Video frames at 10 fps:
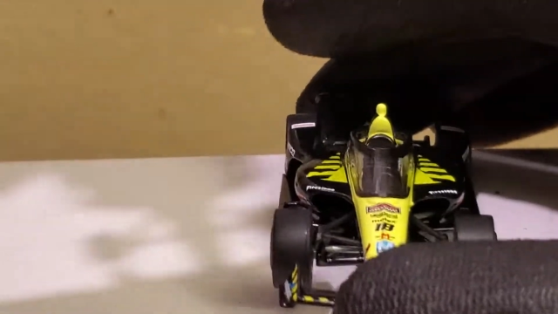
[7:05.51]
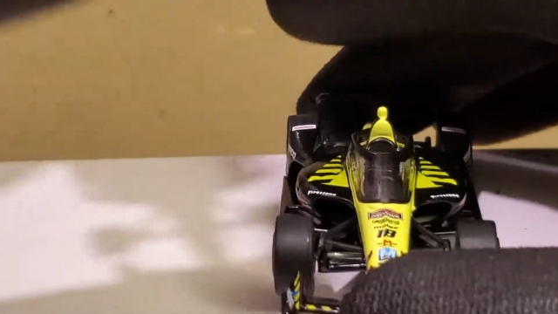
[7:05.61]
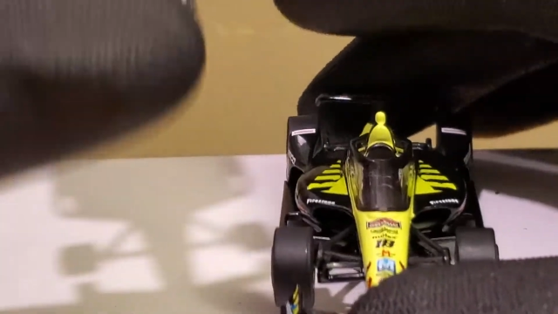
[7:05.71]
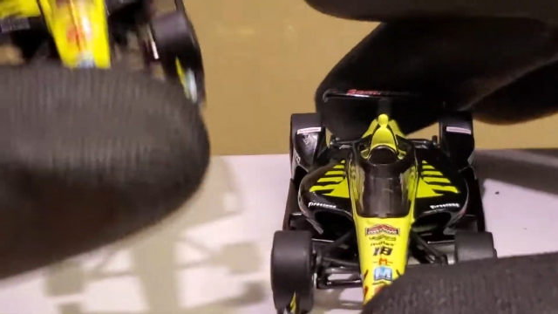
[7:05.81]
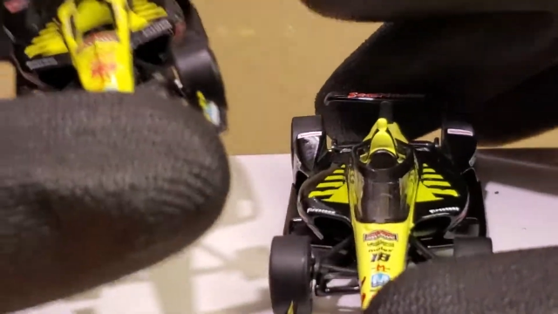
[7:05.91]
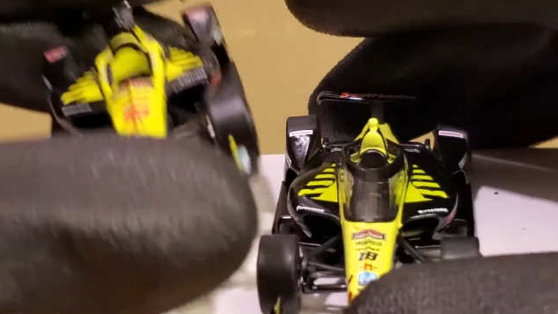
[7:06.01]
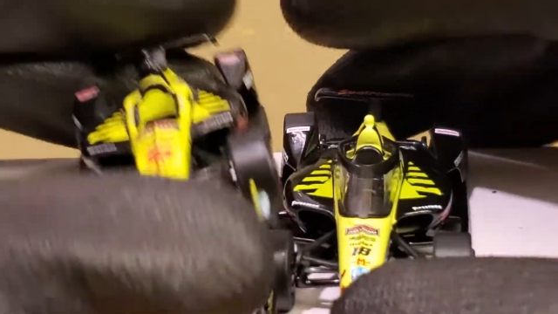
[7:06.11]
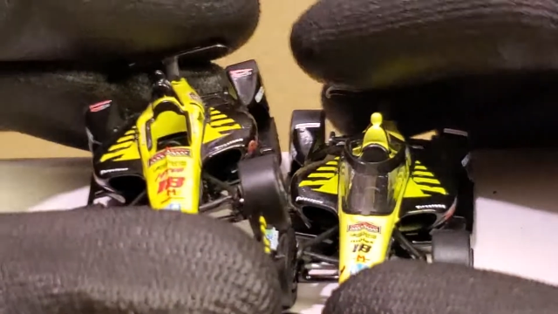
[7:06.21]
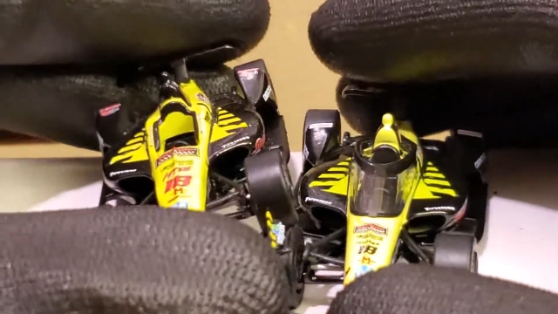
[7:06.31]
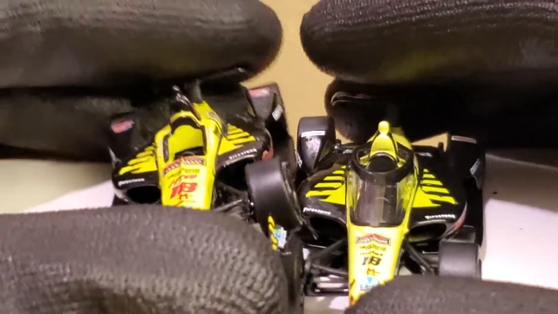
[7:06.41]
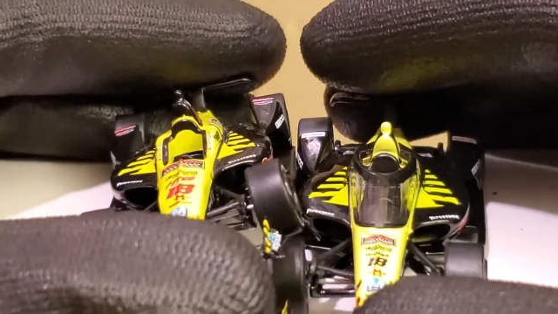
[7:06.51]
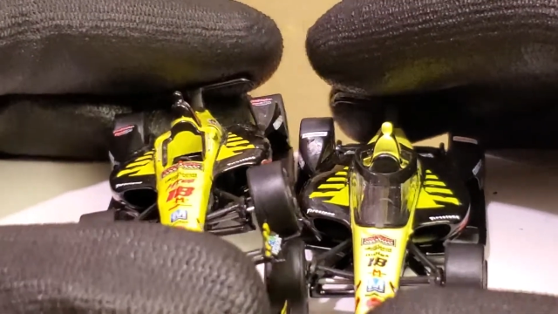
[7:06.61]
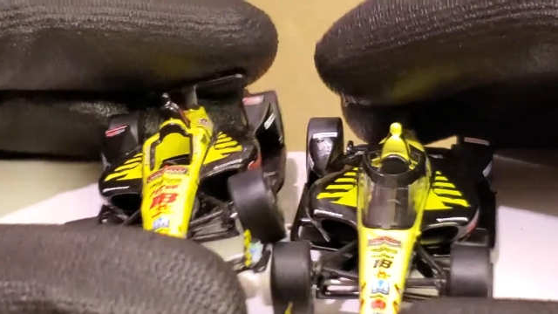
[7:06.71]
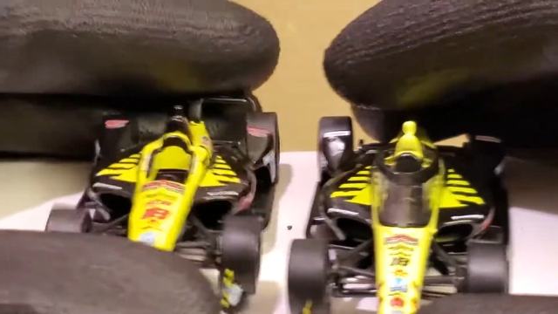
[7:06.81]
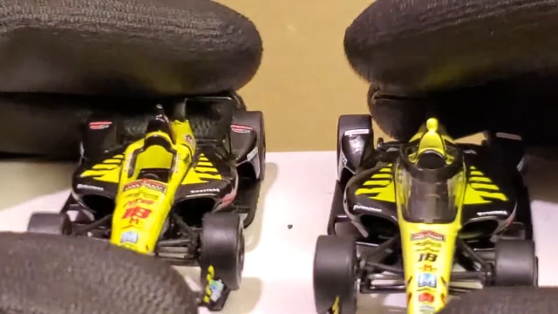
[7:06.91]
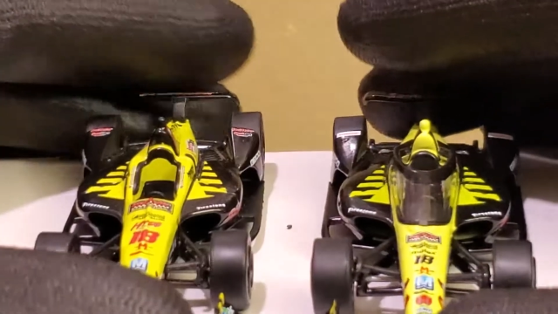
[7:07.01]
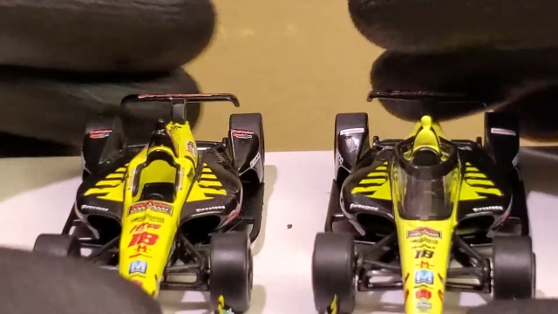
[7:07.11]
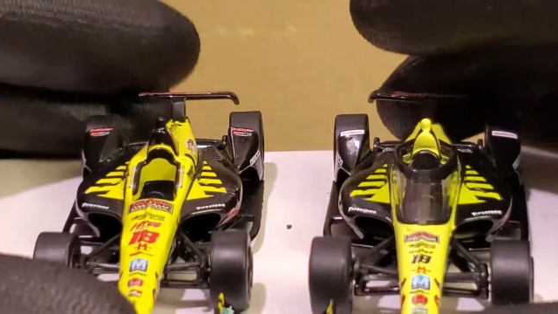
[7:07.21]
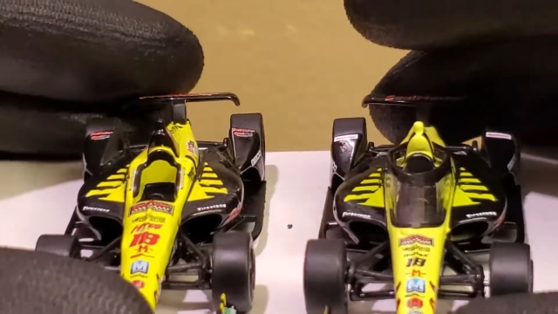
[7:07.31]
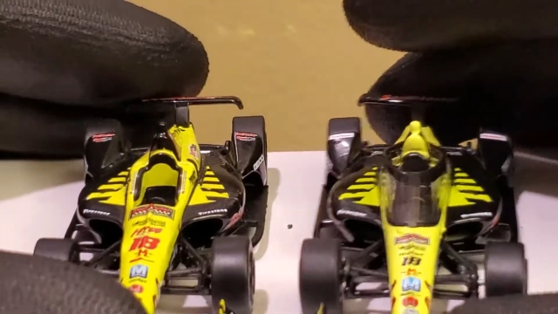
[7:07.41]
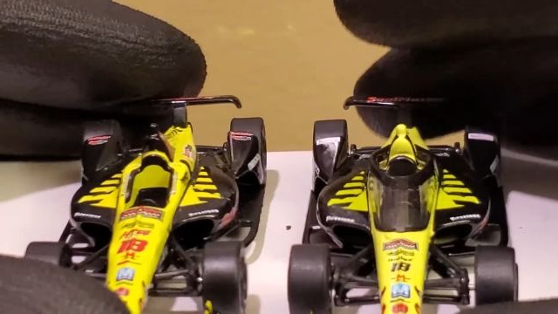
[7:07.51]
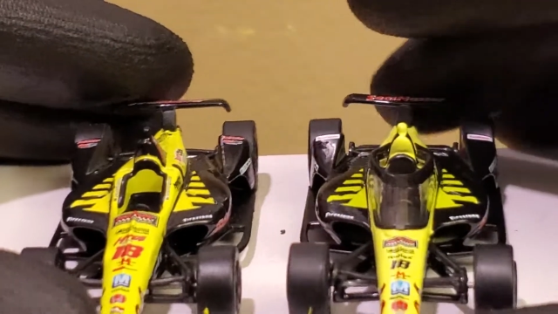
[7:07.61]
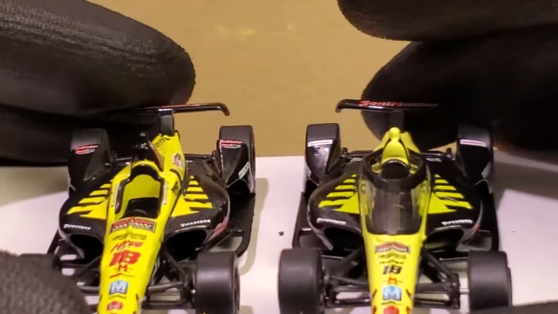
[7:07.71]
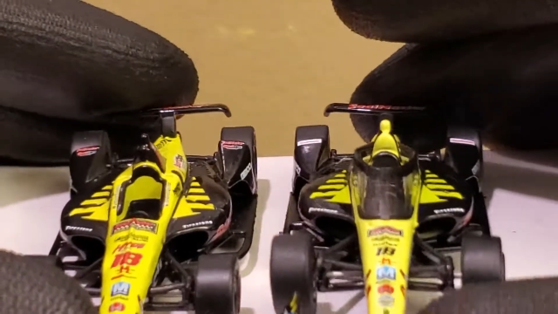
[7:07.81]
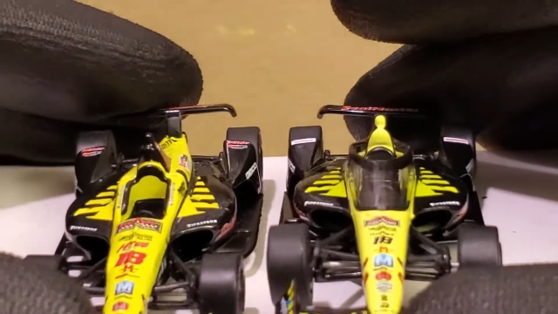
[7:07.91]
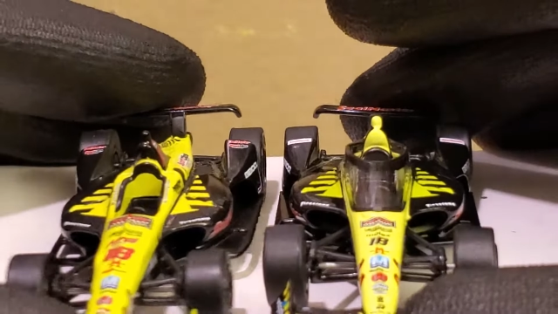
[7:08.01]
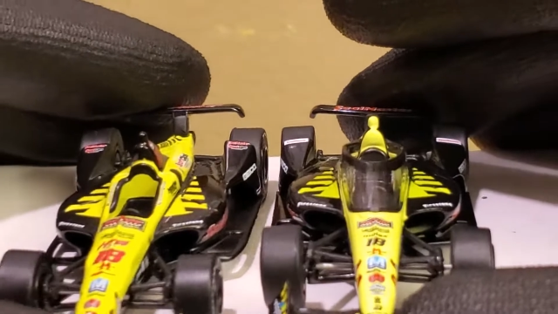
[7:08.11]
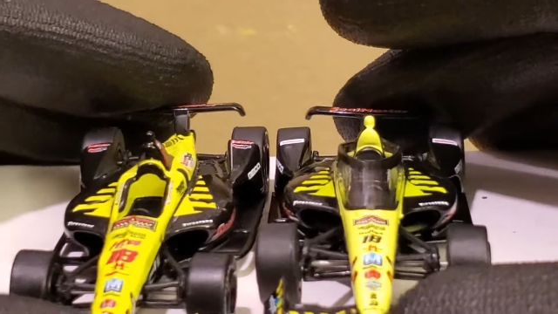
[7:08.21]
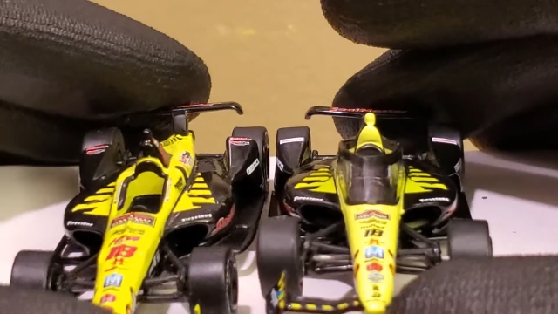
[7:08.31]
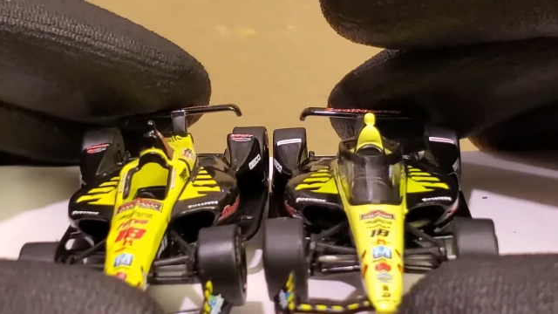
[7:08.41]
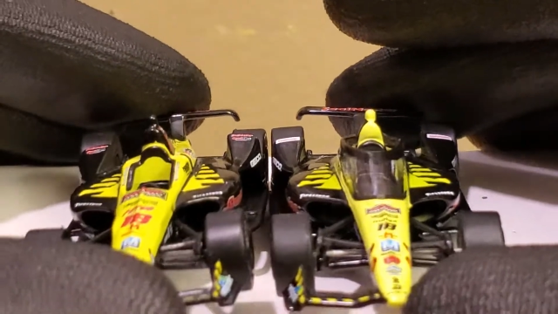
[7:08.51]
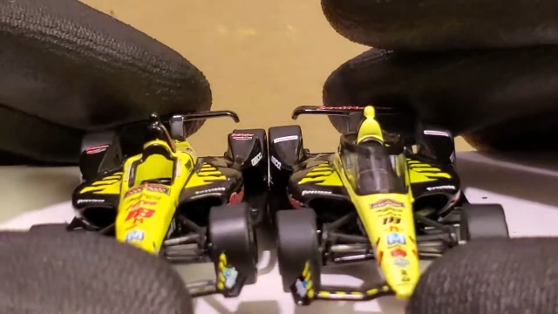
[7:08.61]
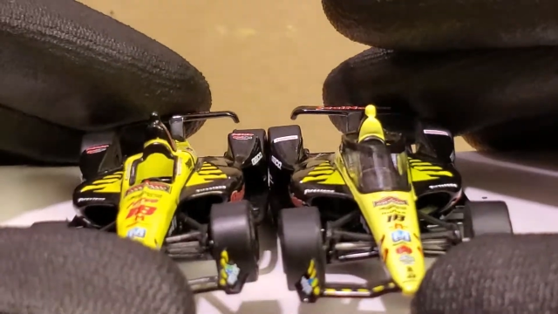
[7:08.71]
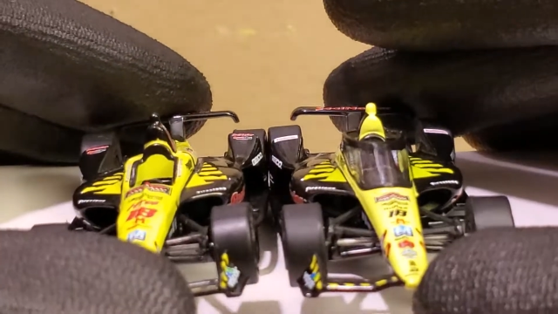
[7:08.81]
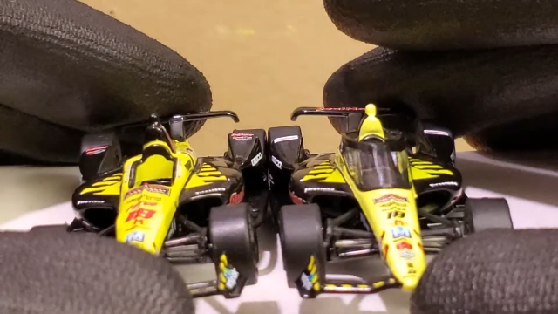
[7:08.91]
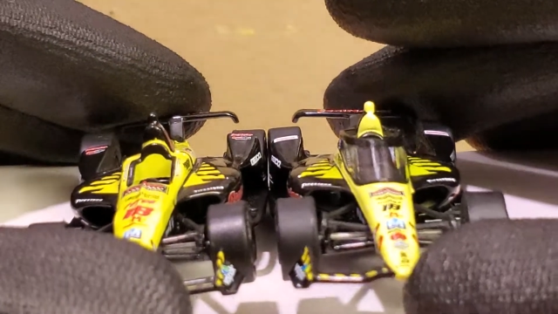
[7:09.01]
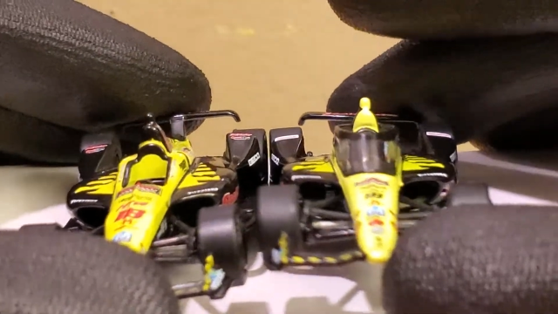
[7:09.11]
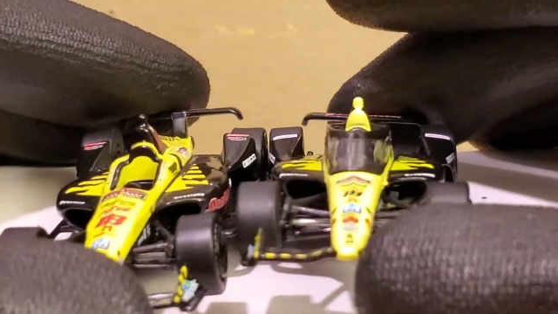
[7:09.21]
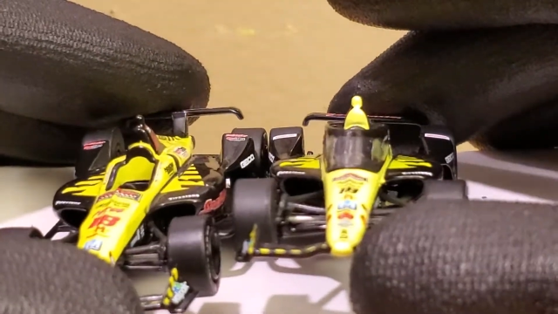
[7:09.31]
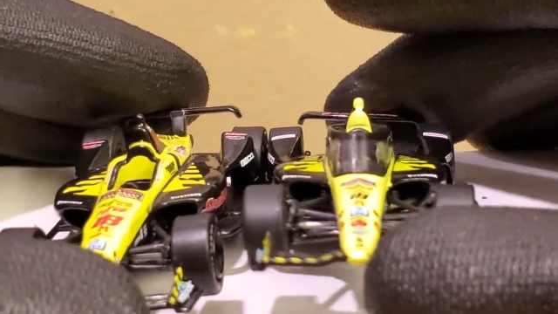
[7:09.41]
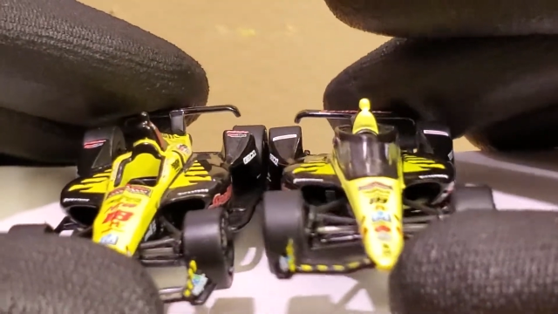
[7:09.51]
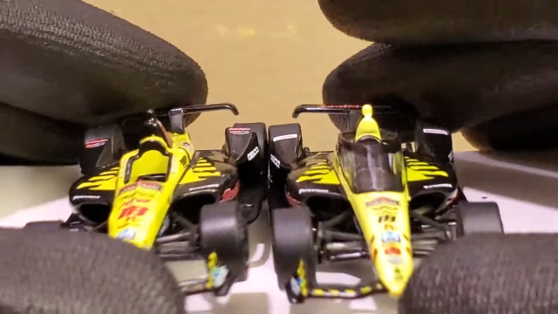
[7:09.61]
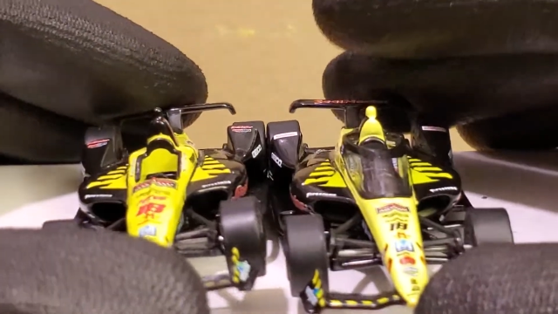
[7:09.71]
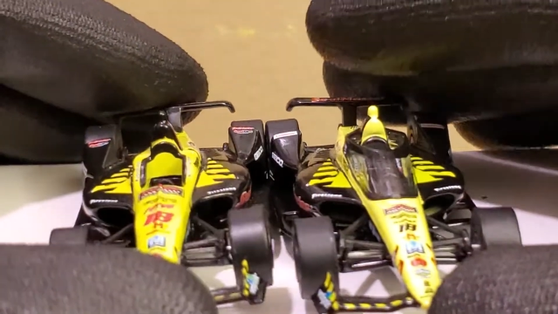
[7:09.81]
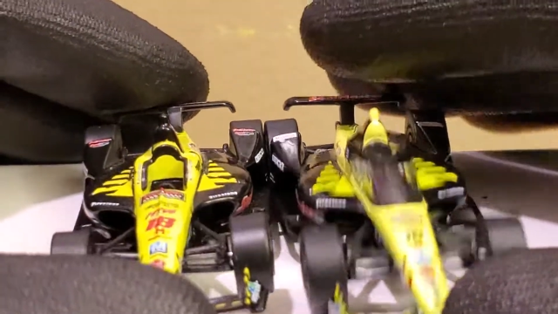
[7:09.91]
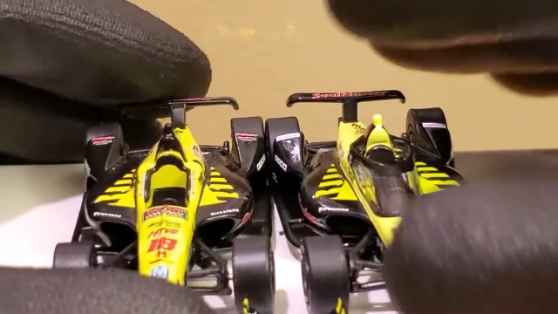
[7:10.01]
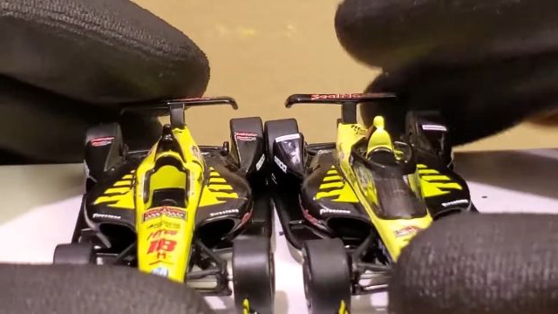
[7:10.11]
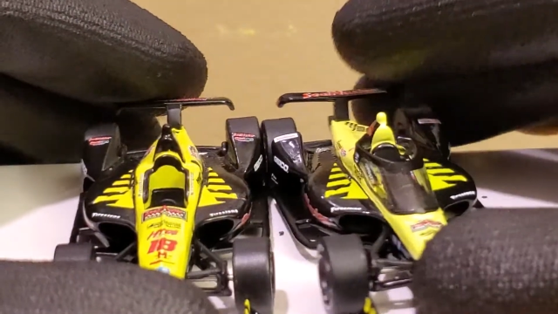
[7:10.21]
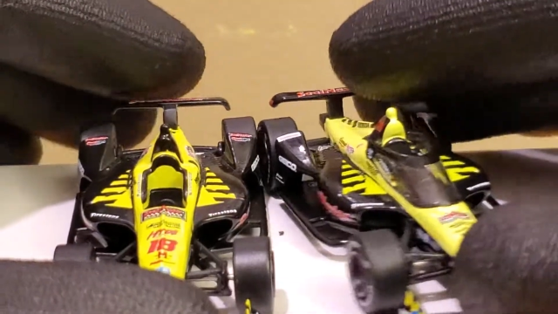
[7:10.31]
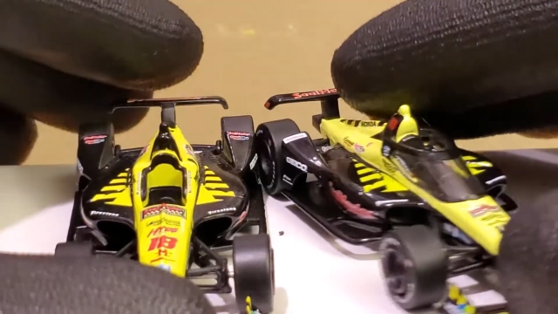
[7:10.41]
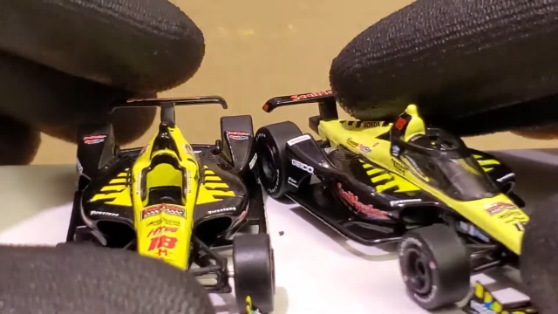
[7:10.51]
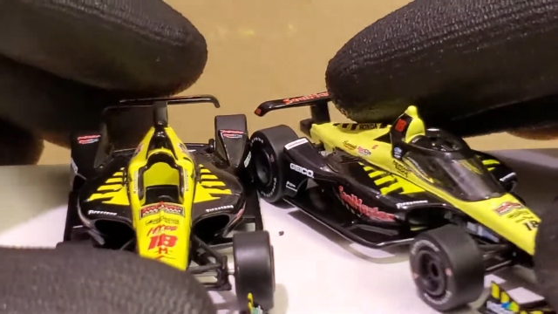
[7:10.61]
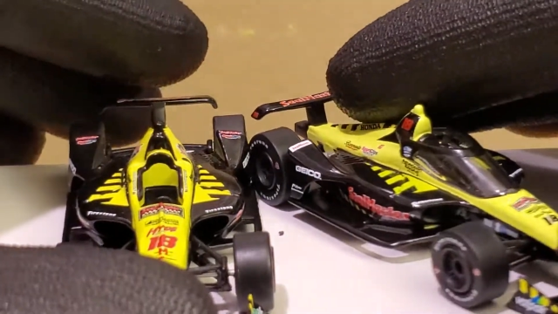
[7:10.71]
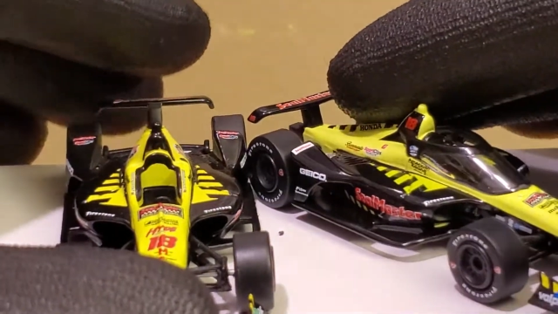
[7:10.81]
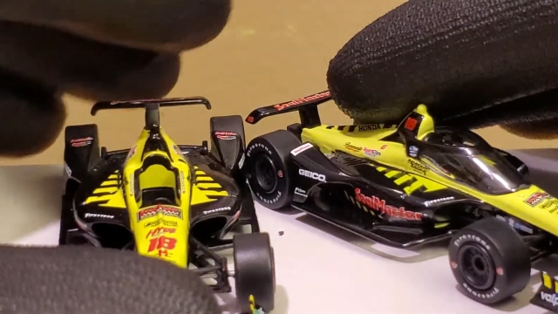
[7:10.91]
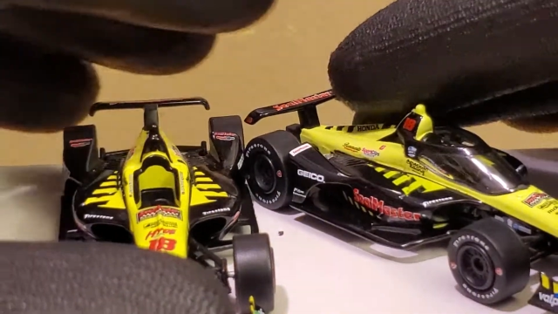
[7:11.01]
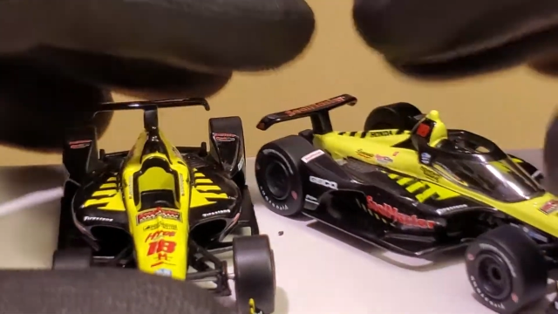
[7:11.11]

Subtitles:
No face is visible, so there are no lips to read.